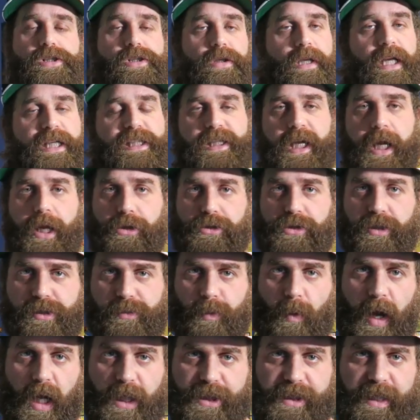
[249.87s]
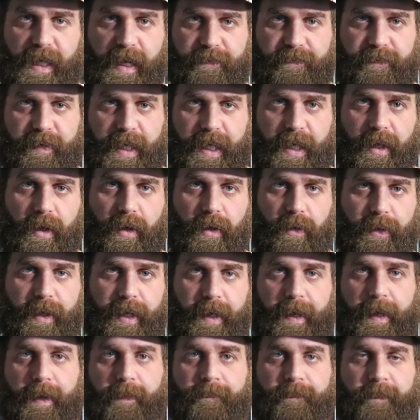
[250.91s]
So let's say you just watched that video,
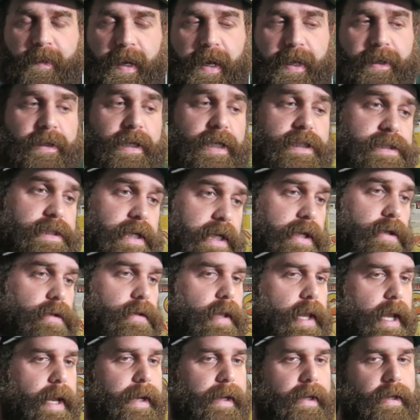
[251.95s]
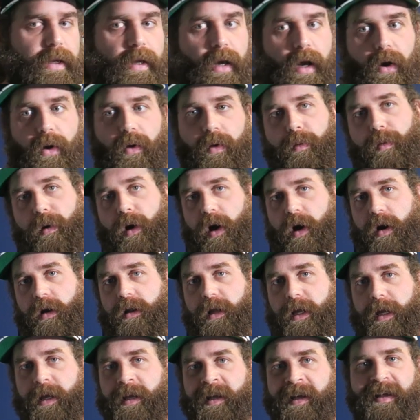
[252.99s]
okay? And let's say you're like, yo,
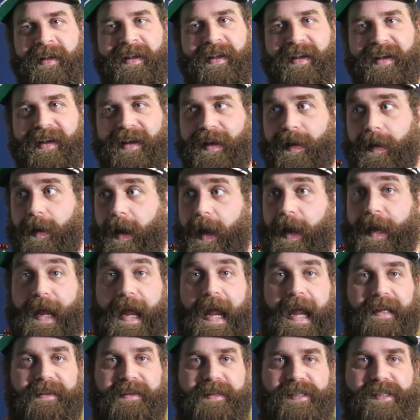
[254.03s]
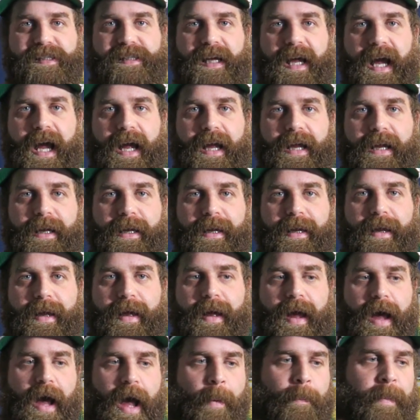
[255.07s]
Harley, I hate this guy.
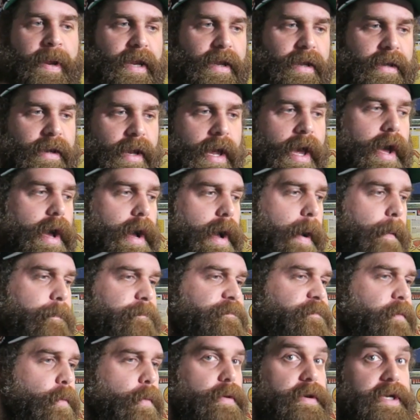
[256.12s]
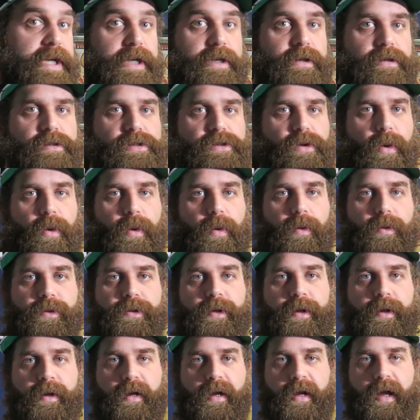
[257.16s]
I mean, I'm 40 years old.
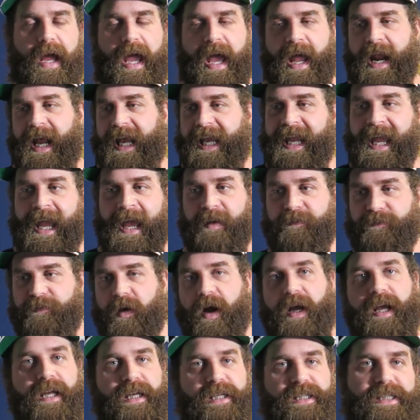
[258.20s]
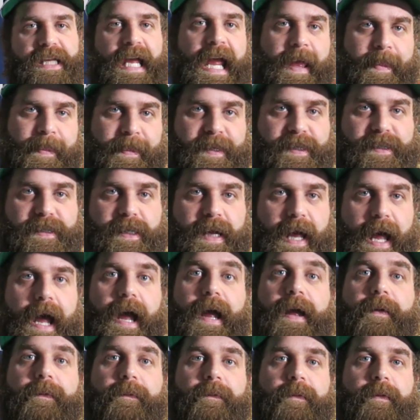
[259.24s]
And I can't fucking stand this
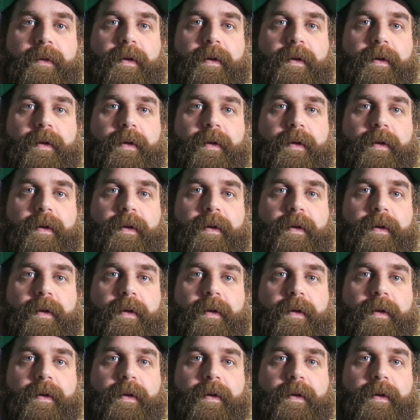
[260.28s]
guy.